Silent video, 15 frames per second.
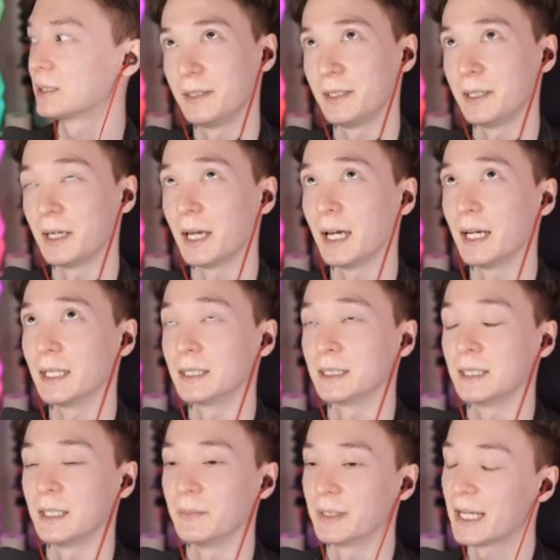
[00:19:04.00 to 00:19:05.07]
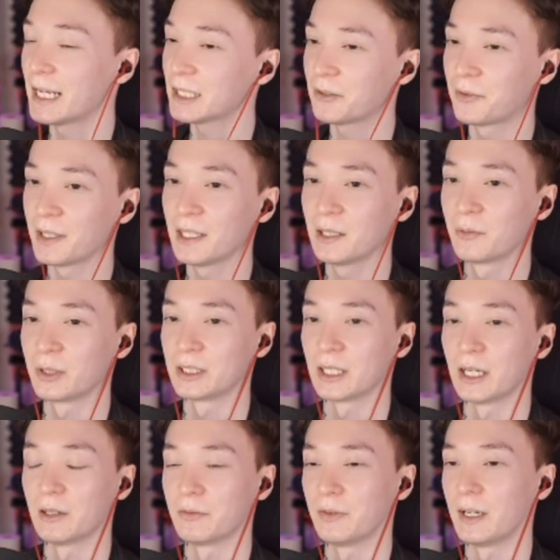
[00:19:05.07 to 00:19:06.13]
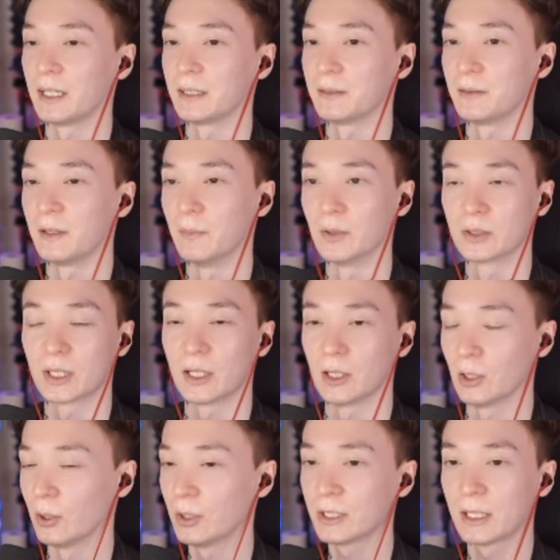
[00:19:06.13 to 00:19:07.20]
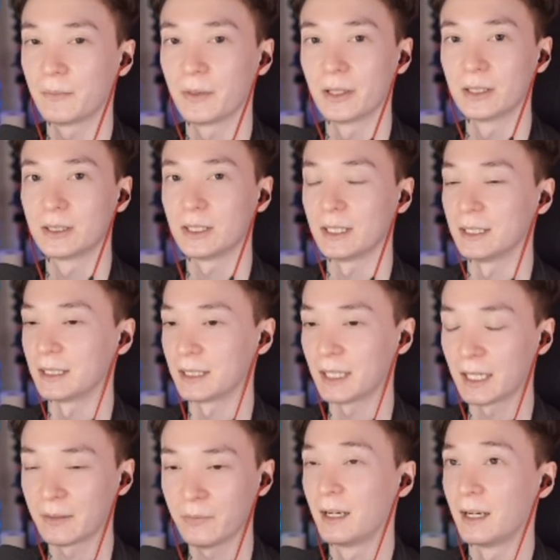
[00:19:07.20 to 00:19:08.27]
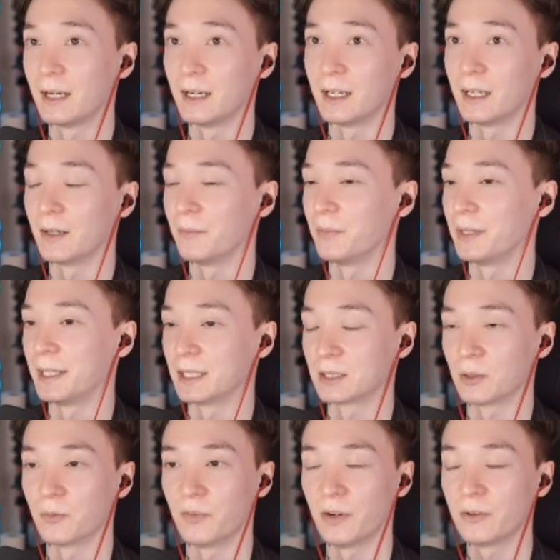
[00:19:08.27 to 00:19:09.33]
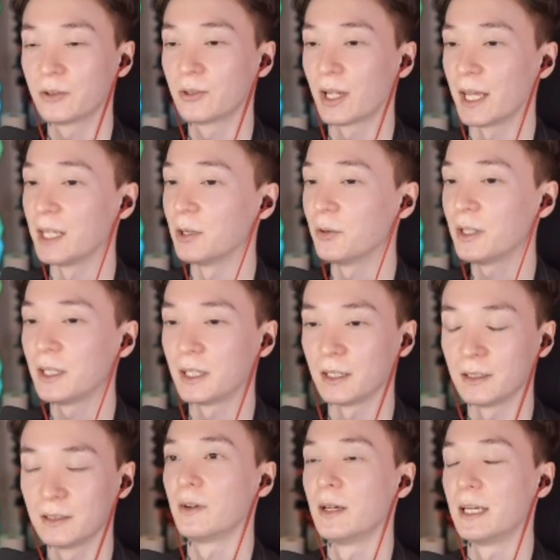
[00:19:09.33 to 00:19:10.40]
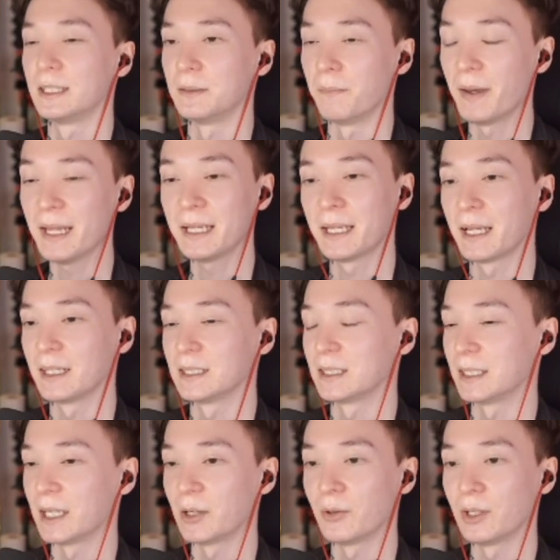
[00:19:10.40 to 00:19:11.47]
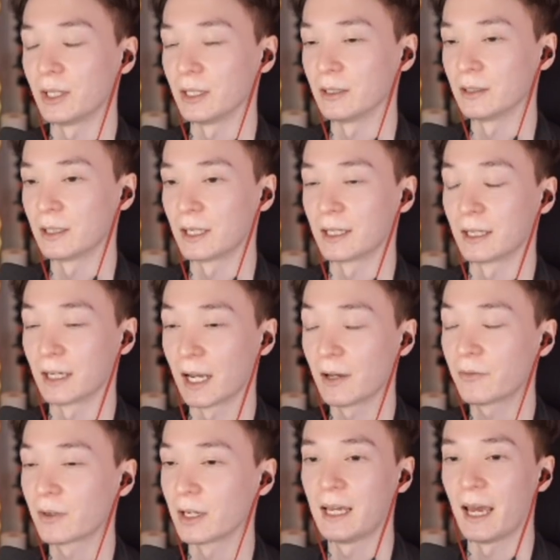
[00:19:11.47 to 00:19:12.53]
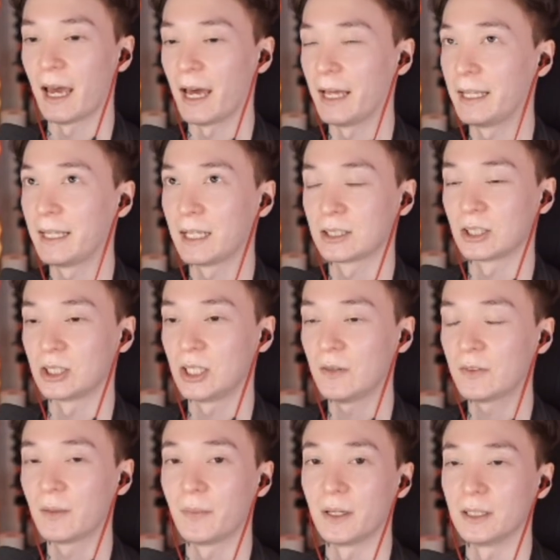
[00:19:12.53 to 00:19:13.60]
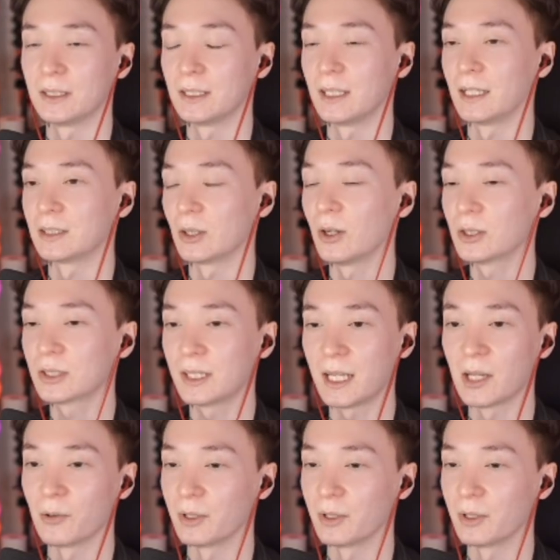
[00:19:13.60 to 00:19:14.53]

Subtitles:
He has Mortality Field, which I find the most annoying ability in the game. He has very good AoE heals. His main heal is an AoE heal, like he left click. And he has a shift ability that's also an AoE